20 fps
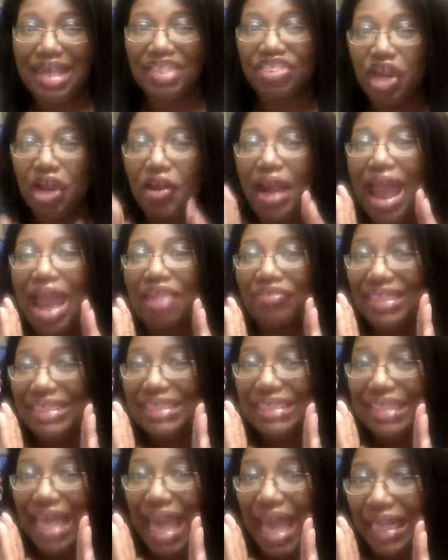They're
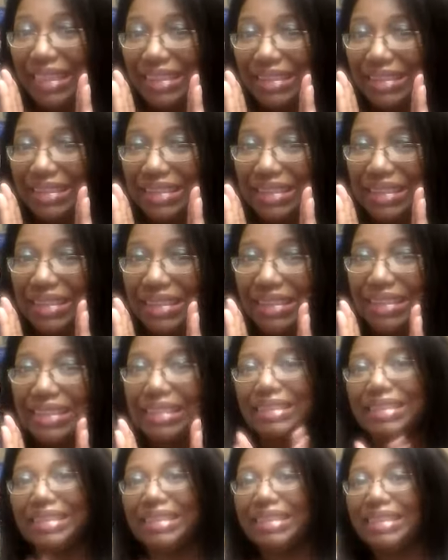having sex.
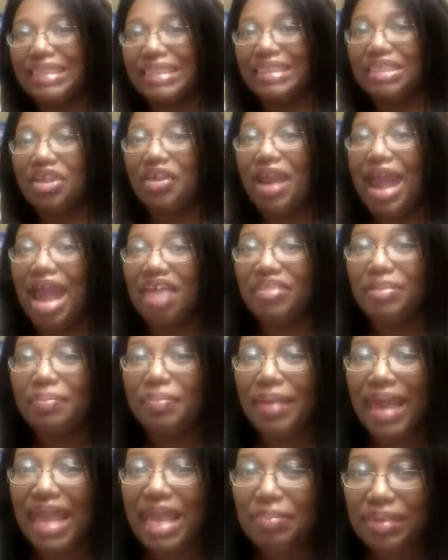They're
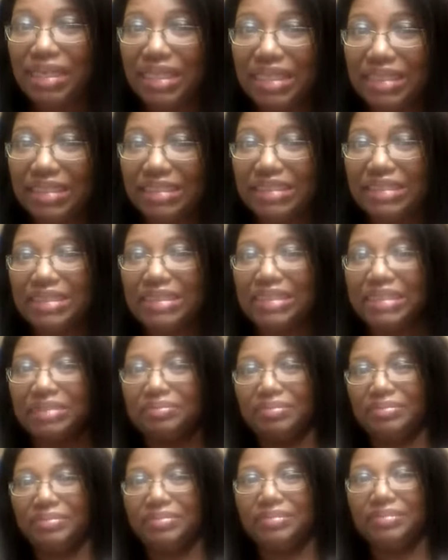having babies
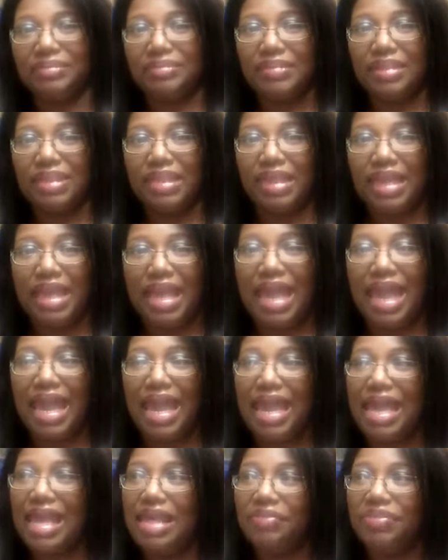
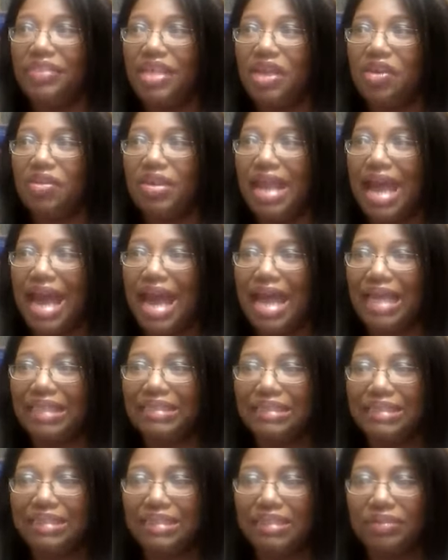and they're
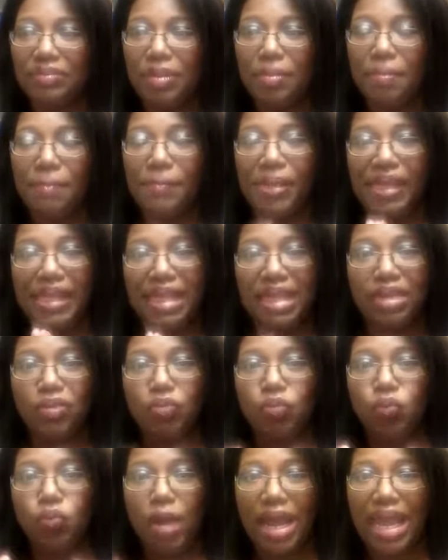not
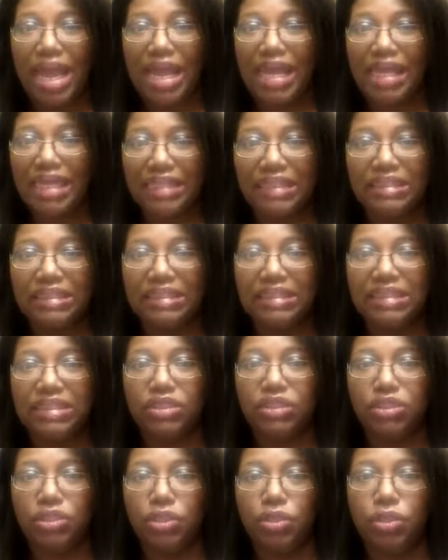being
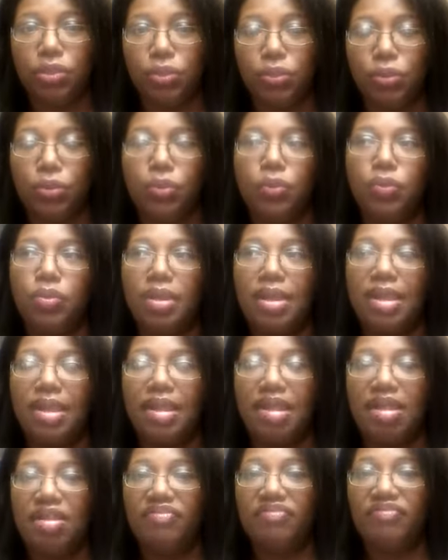raised to
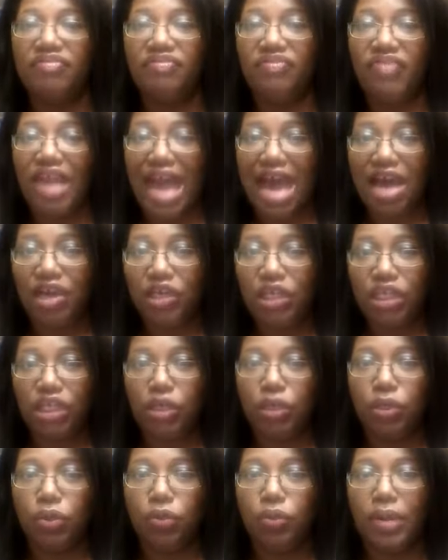
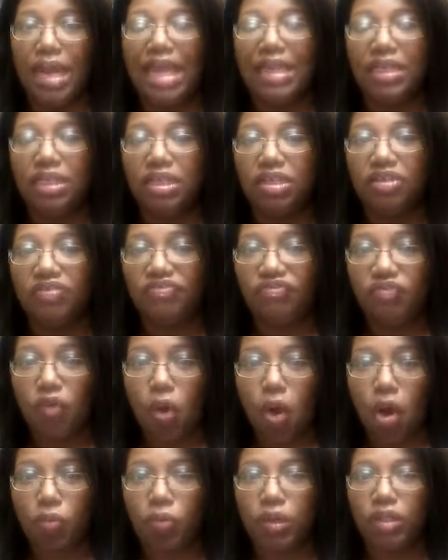value and look
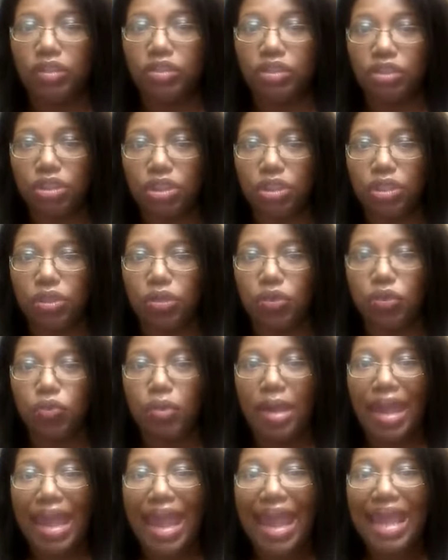forward
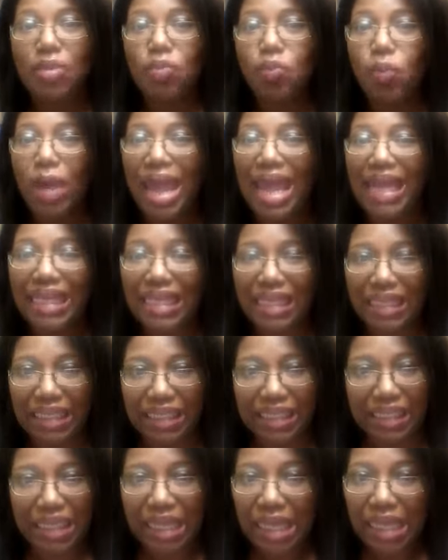to a
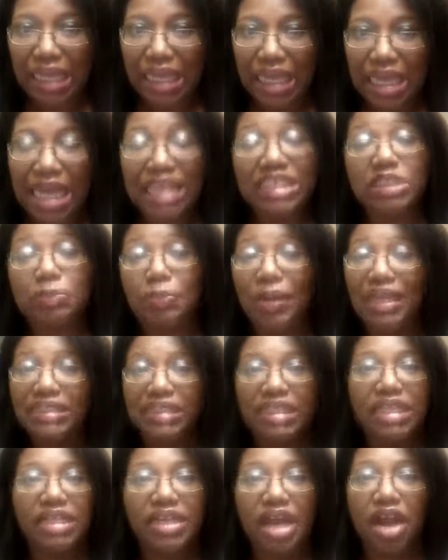wedding,
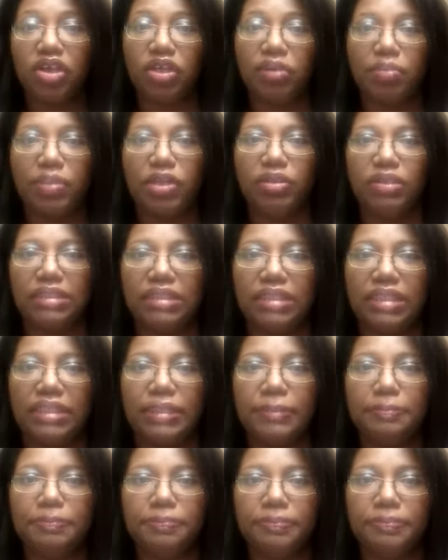especially in our community.